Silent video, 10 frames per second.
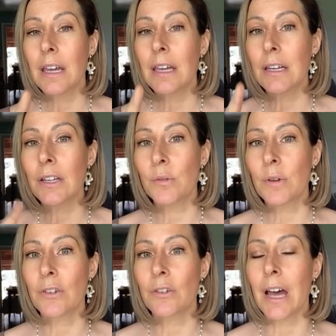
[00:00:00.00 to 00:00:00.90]
80 wow.
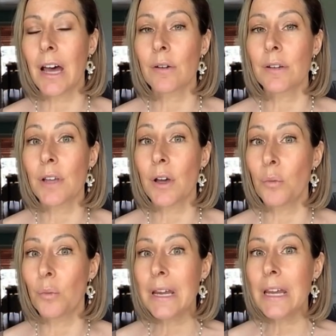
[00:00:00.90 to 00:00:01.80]
100 hours a
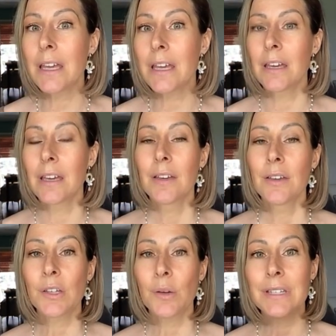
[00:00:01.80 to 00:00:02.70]
week.
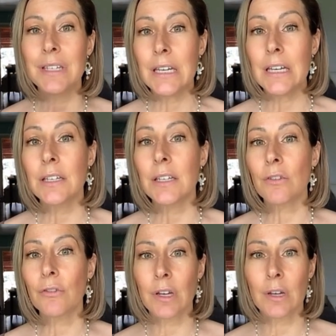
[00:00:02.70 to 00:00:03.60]
So it's
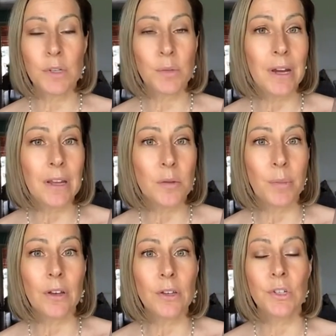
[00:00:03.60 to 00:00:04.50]
easier for him to pay the
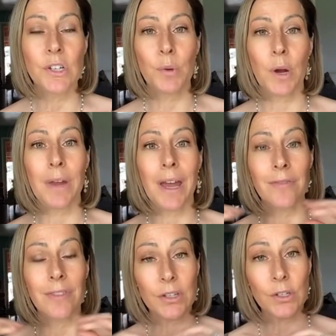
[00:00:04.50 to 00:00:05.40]
bills, which is why we
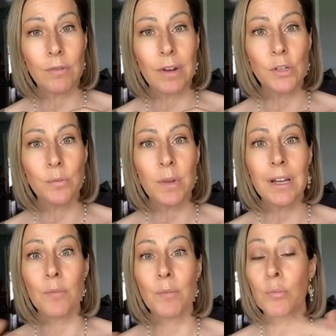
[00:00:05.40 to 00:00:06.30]
have this arrangement.
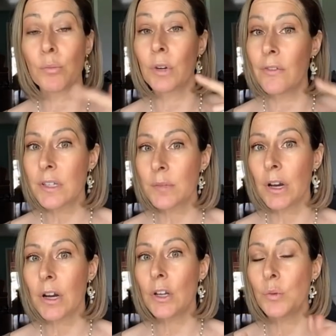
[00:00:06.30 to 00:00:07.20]
In my previous
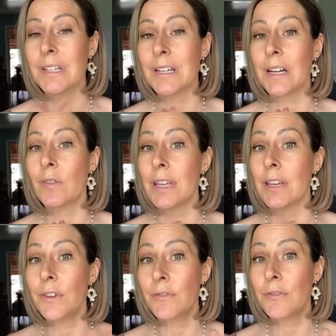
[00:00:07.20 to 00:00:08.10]
marriage, we did
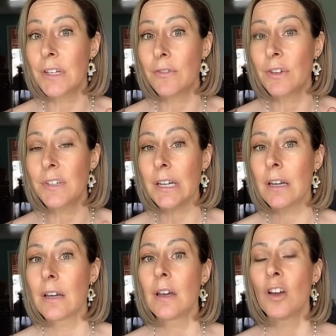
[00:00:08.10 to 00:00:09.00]
everything 50
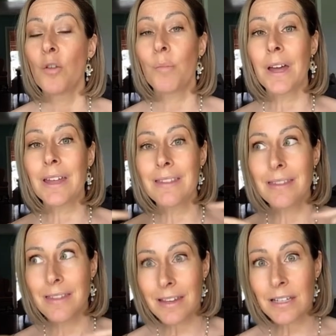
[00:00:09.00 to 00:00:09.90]
50. But yeah.
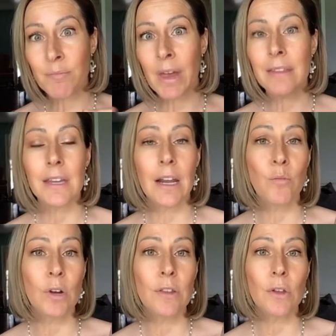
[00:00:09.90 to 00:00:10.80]
this man that
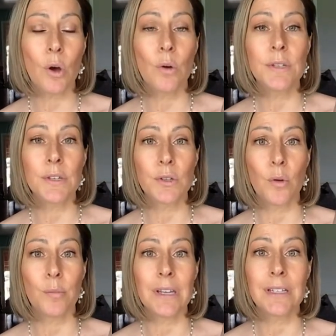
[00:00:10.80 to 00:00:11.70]
I'm with owns his
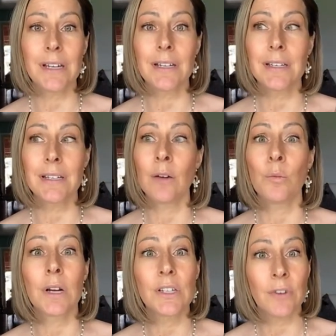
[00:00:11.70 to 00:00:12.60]
own business
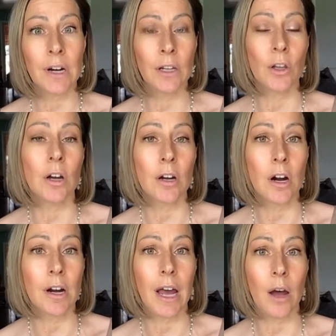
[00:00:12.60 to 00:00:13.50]
and works very long,
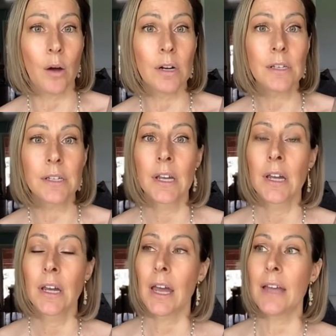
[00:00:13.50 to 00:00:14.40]
hard hours.
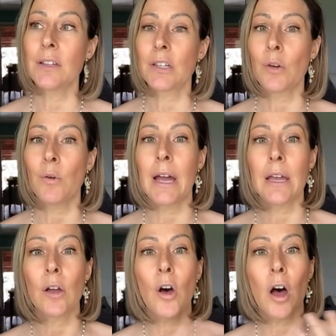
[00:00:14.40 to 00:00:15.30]
And nice. so
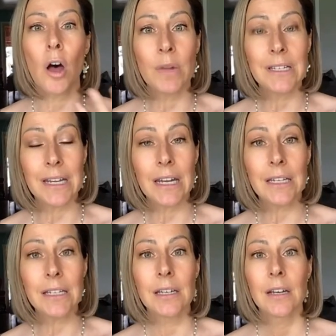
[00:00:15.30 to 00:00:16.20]
I
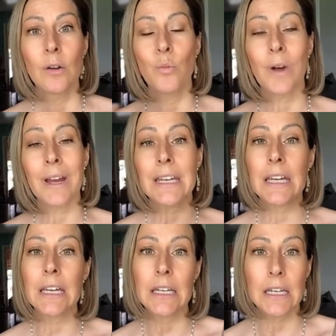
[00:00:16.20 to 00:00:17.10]
accommodate what
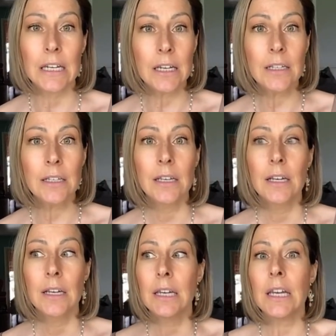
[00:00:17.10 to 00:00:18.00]
he needs.
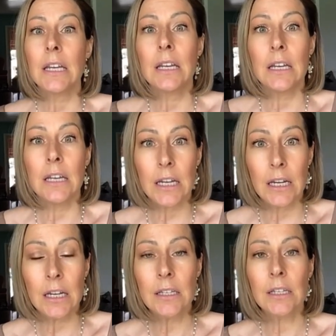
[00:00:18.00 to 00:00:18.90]
He
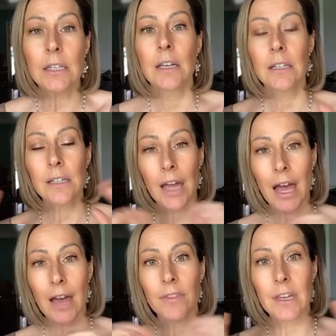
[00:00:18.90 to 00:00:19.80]
needs to
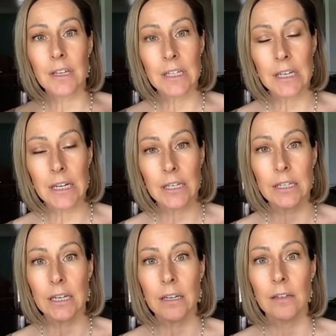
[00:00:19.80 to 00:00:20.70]
have things
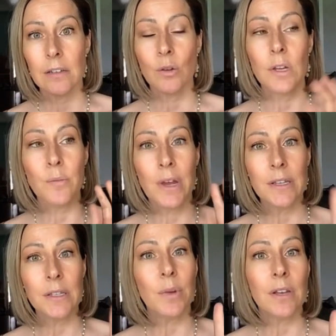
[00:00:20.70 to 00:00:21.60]
easy. So he
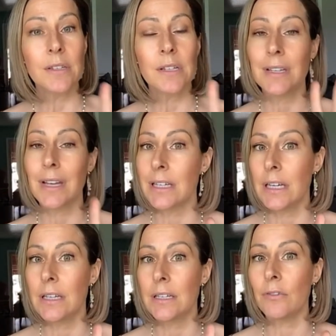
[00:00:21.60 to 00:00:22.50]
pays the bills because that's
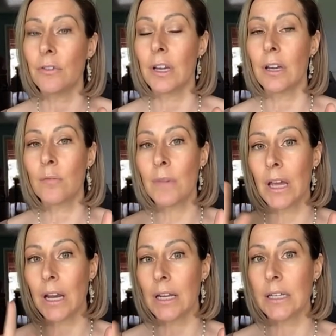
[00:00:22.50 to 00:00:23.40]
easier for him,
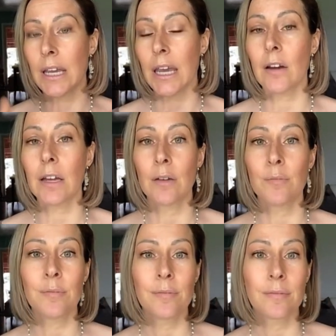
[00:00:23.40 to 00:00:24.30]
and I take care of
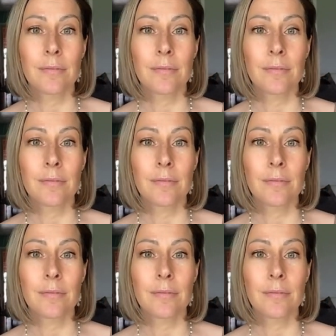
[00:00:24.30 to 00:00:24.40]
him.